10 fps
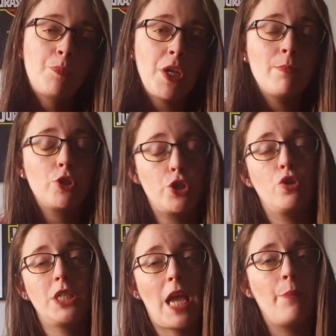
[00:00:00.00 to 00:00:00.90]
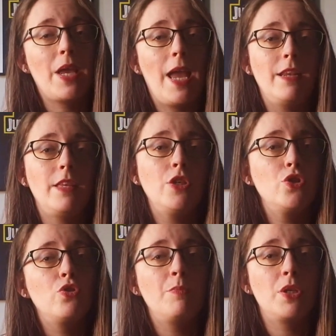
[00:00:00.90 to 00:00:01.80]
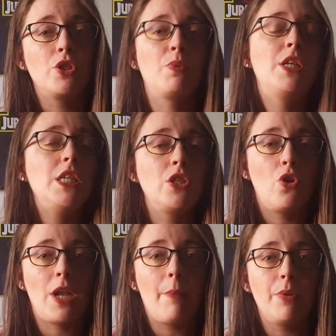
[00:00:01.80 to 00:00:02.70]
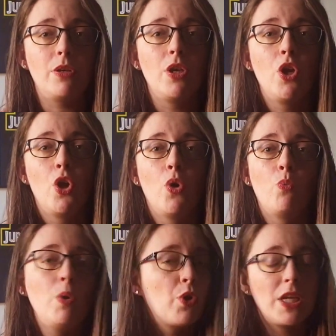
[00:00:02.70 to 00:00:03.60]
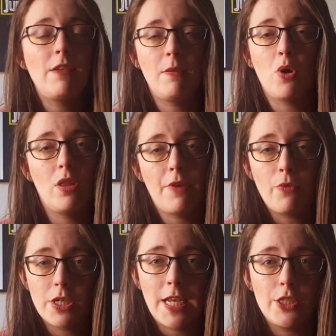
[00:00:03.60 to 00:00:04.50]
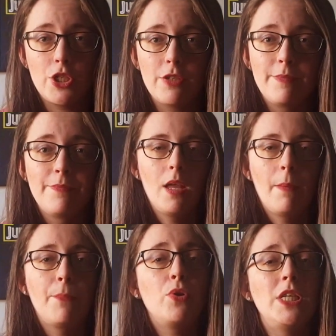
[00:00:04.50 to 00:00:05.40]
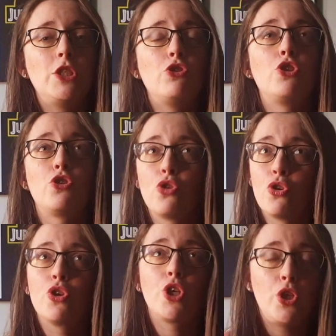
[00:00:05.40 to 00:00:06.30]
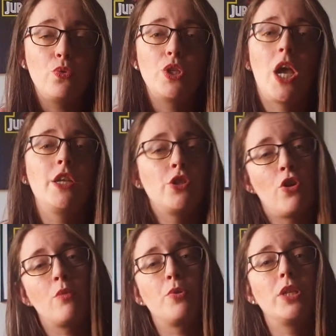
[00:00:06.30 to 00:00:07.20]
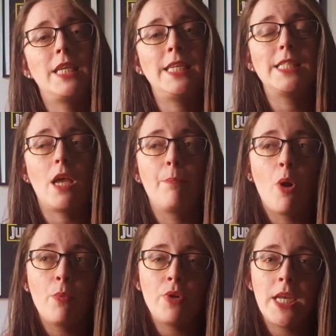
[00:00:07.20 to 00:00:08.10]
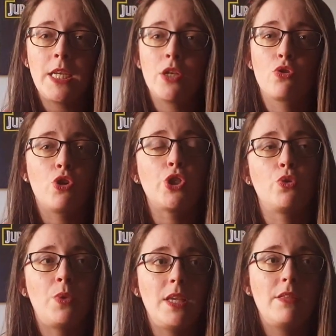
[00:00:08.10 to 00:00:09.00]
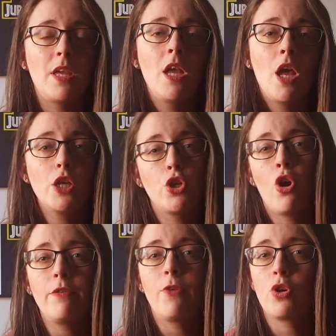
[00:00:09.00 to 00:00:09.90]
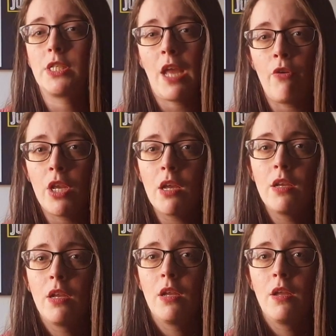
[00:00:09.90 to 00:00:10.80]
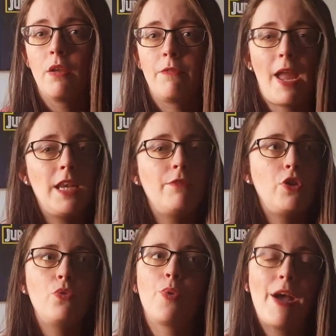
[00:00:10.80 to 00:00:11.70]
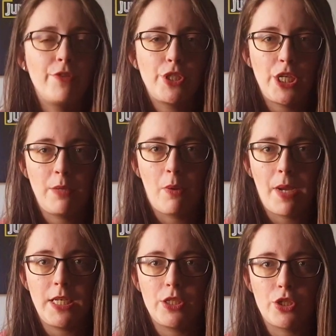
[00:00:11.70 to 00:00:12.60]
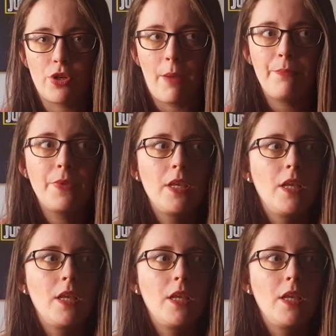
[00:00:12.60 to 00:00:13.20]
is pretty much the only time we get anything done, because when he's not napping, we want to give him all of our attention. But he's just so cute and adorable. He's a Pomeranian crossed with a toy fox terrier. For any of you who haven't seen him on my Instagram,